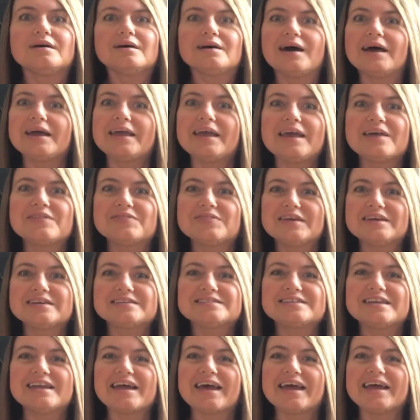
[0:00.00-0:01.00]
I can't
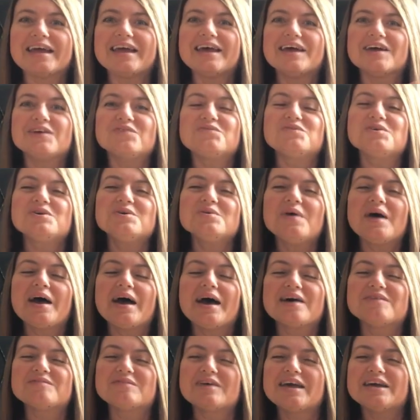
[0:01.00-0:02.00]
think today. If you
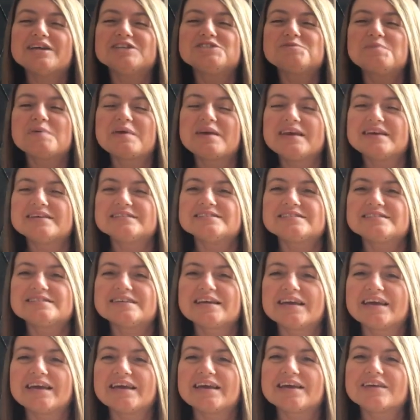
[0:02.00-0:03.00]
have HP
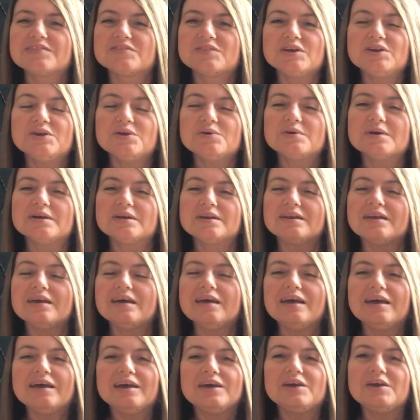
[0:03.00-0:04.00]
Instant Ink, then you can,
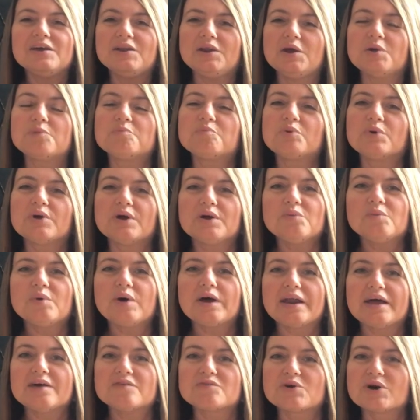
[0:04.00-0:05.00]
print
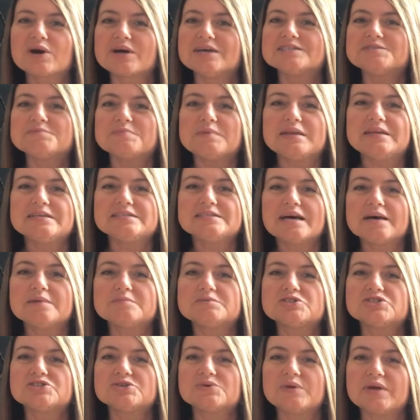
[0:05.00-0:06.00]
whatever as many times
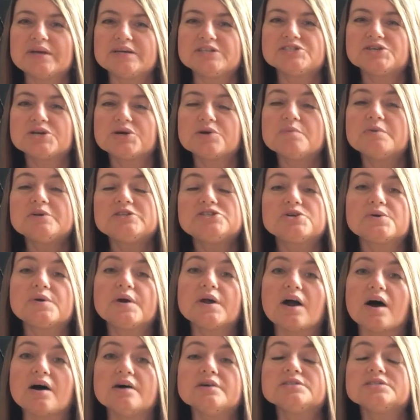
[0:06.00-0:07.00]
as you need to, but you
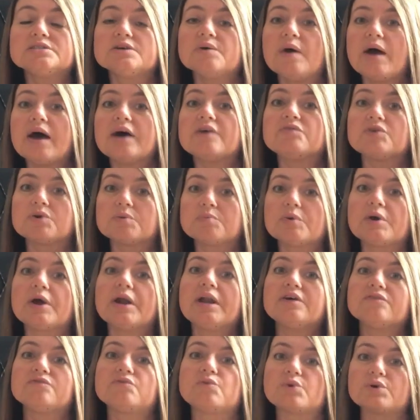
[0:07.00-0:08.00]
can also have her print
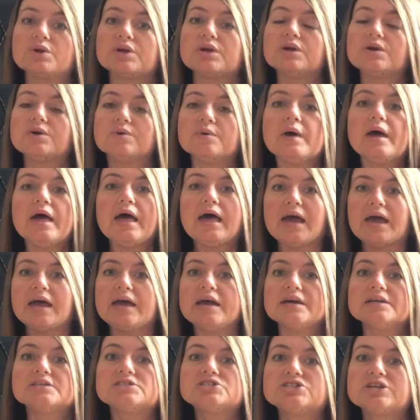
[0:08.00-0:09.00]
it for you
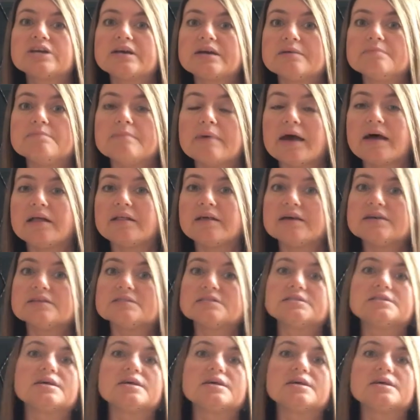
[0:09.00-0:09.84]
and she can mail it.